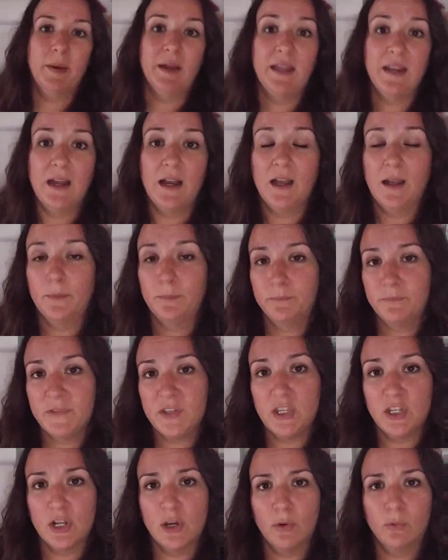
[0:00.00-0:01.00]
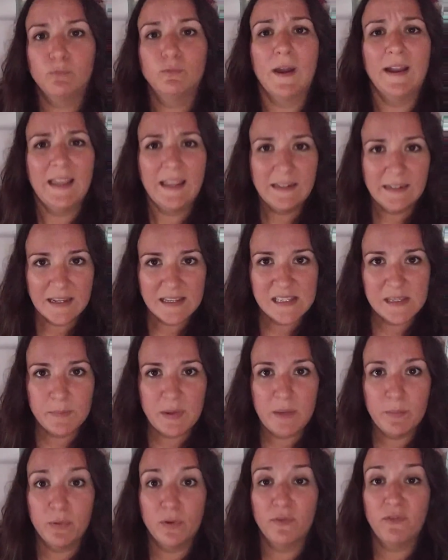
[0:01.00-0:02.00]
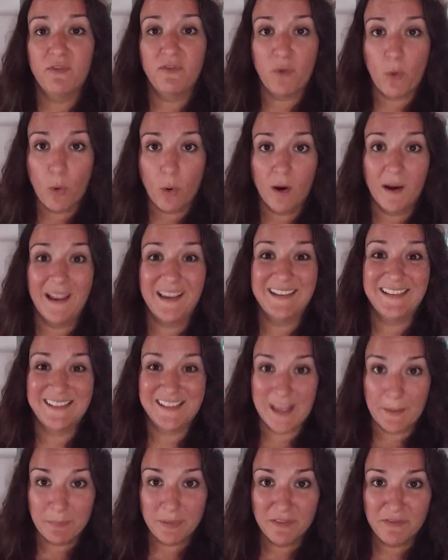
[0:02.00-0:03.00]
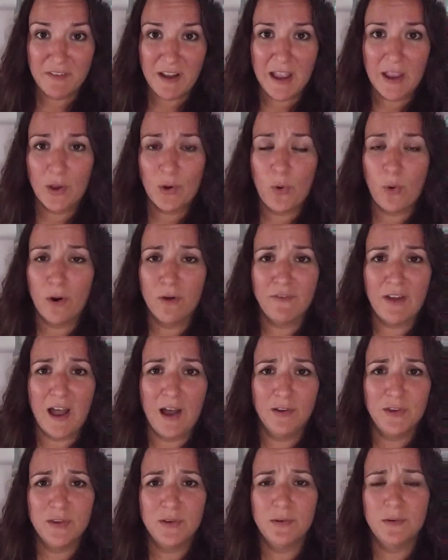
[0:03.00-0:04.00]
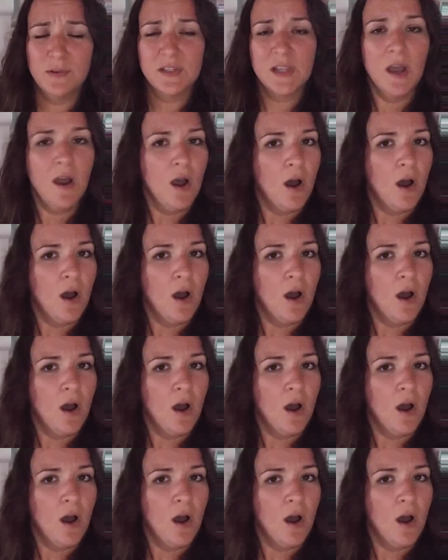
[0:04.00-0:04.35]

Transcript: but, you know, recognizing people for exemplifying core values,